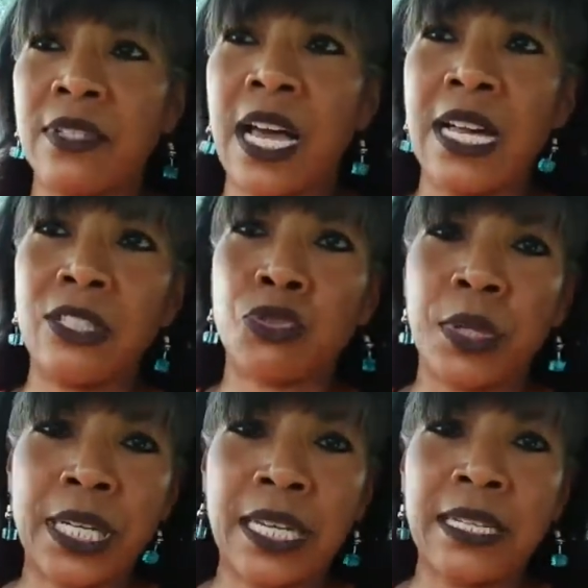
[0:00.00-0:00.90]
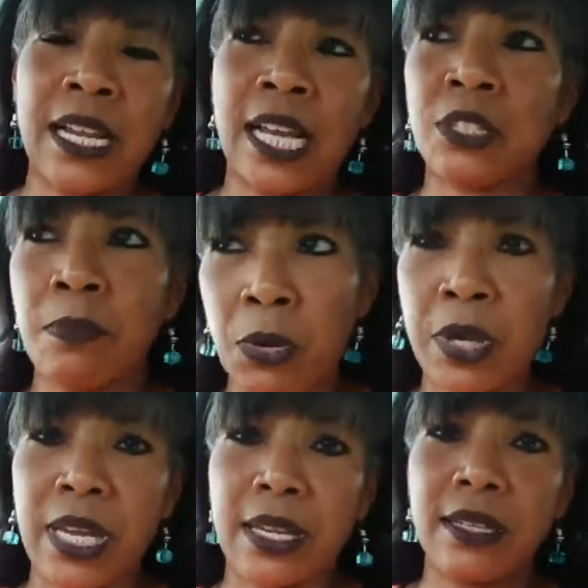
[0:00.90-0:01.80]
Not drinking, not
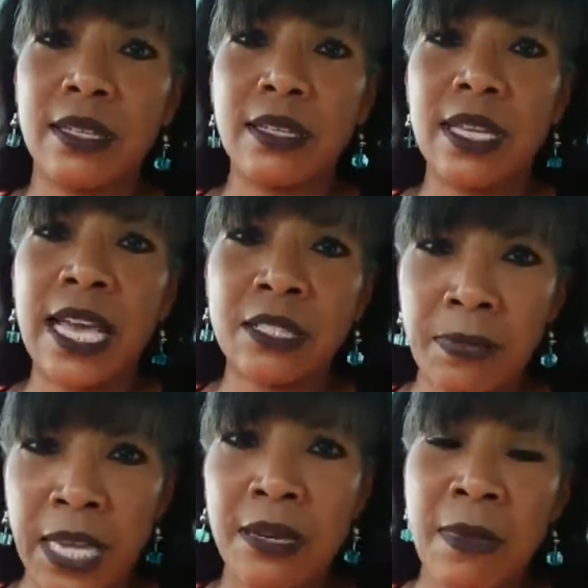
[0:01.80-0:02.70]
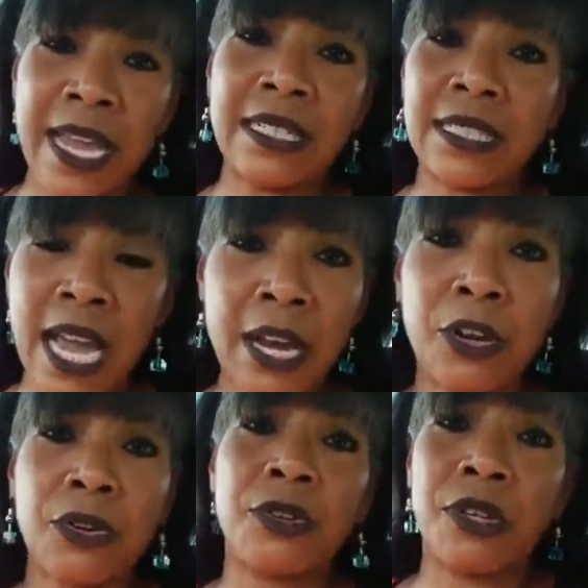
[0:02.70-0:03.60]
smoking has been my
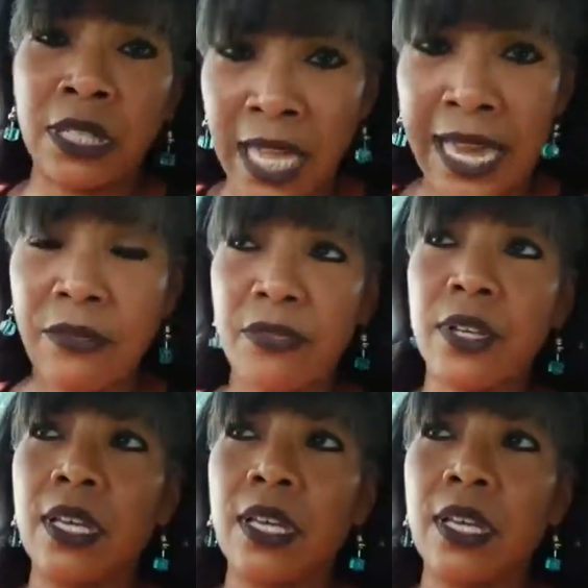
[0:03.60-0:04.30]
entire life.